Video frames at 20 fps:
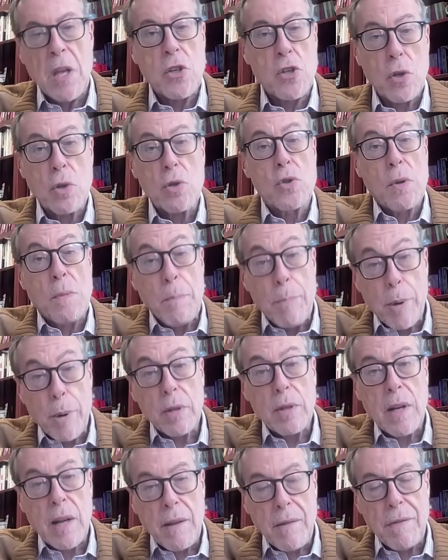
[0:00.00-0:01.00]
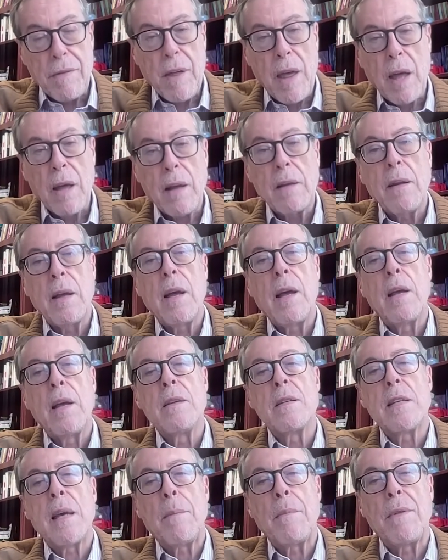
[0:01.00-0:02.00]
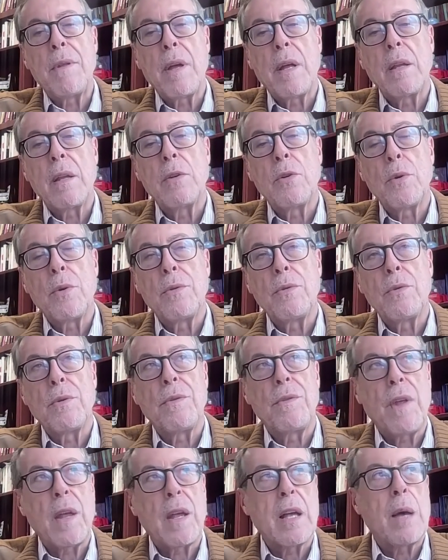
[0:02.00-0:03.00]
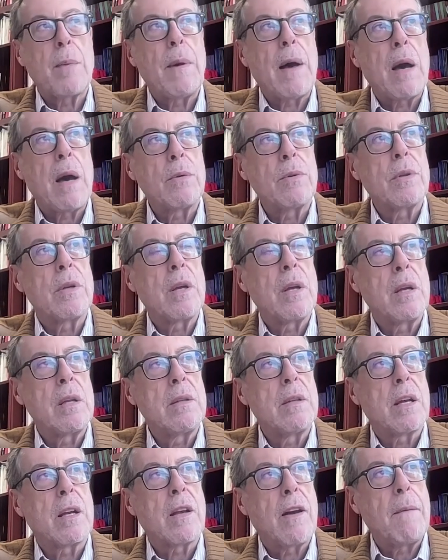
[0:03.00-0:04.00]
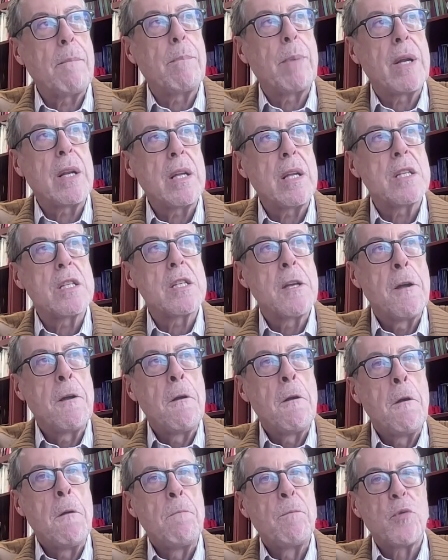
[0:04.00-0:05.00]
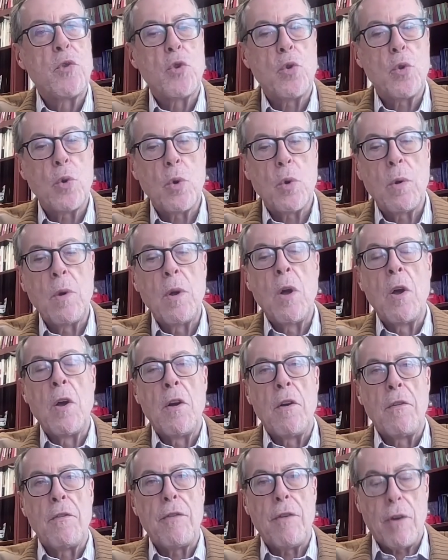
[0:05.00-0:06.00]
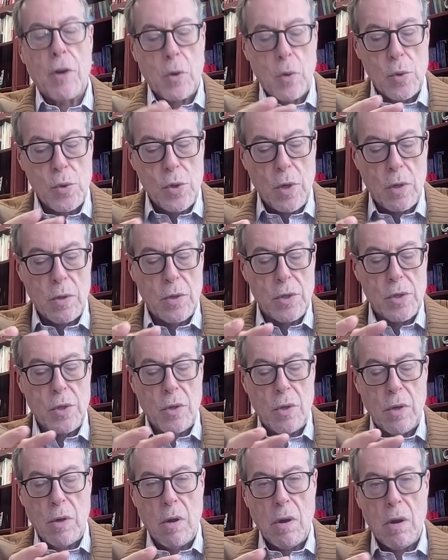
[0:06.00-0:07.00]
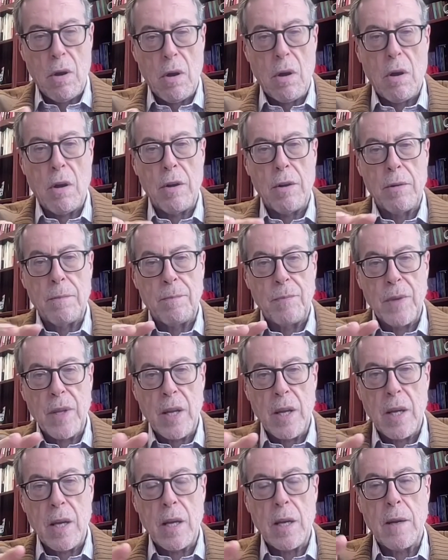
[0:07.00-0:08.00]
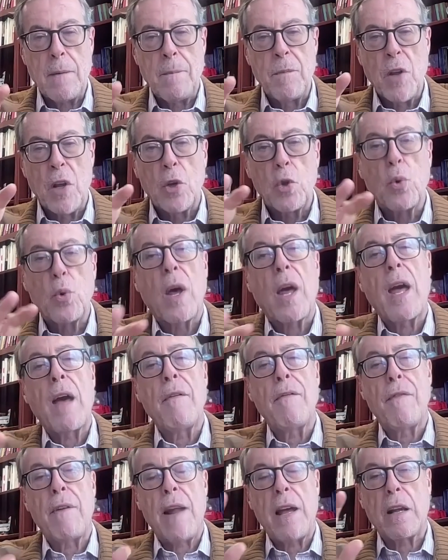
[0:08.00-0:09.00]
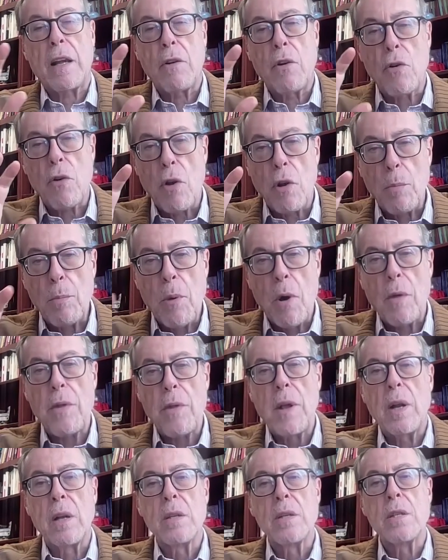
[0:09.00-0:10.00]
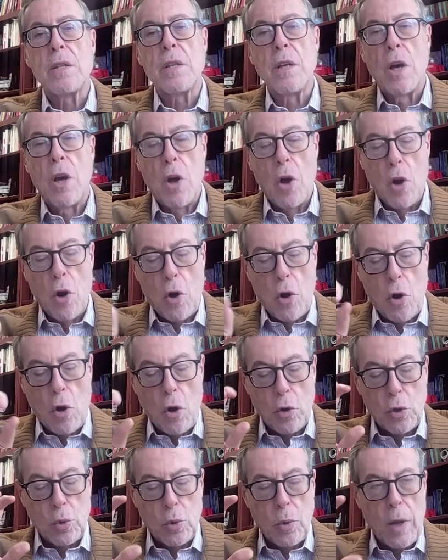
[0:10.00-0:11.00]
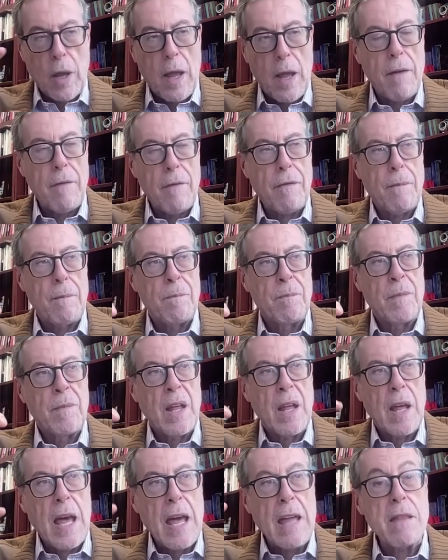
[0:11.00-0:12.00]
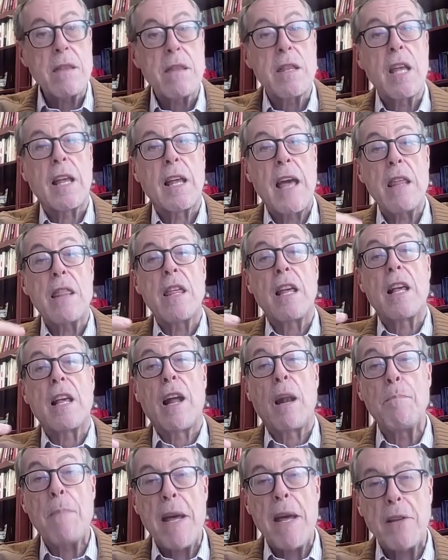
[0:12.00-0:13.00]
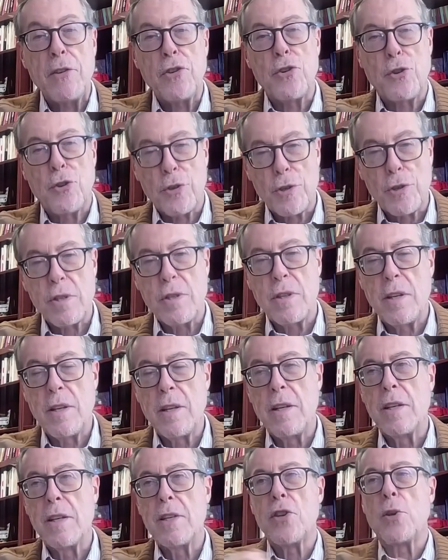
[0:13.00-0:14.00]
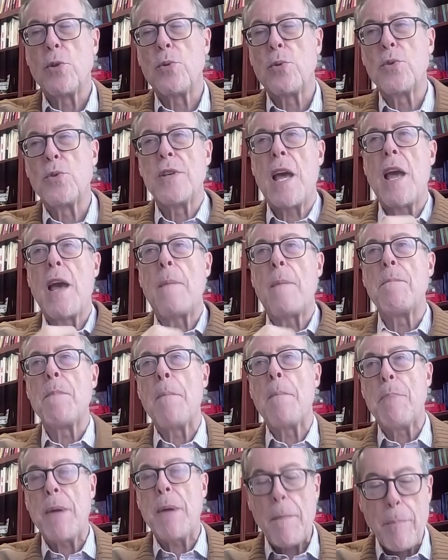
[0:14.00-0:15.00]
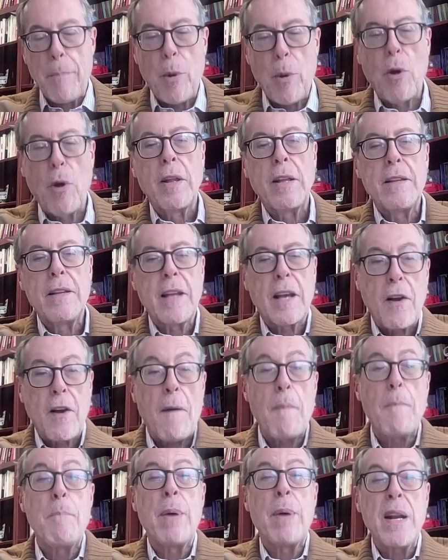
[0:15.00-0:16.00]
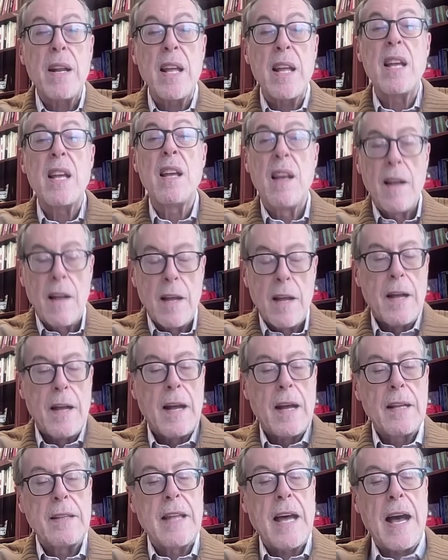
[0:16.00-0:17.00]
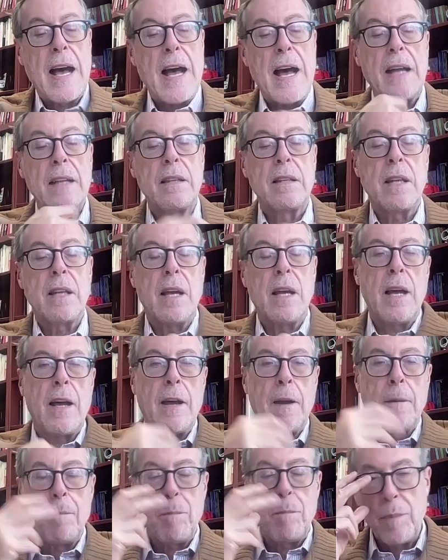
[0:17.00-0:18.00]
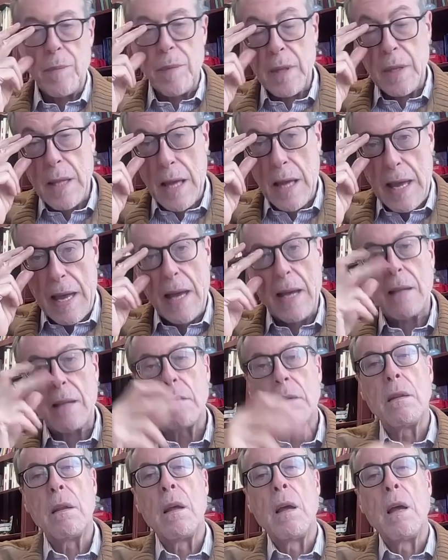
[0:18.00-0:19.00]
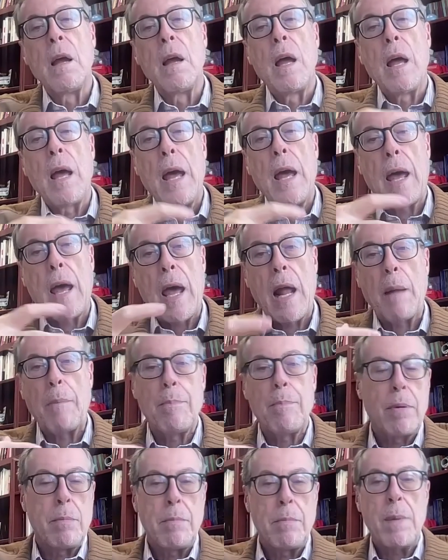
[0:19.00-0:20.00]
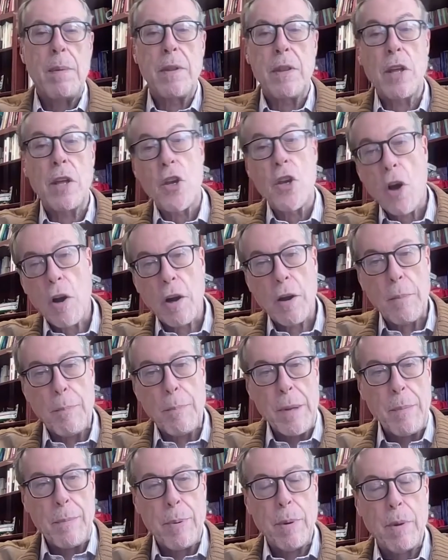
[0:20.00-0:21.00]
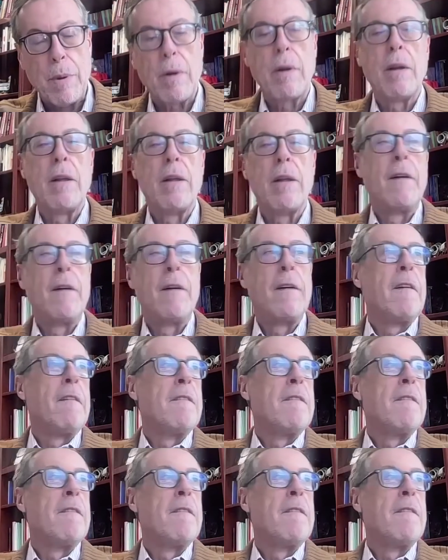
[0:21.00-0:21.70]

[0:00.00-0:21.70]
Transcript: It's also important, I think, something to think about in the companies, to focus also on to have like role models, or to have ethical mentors, so to say, people in the company that that help maybe the younger people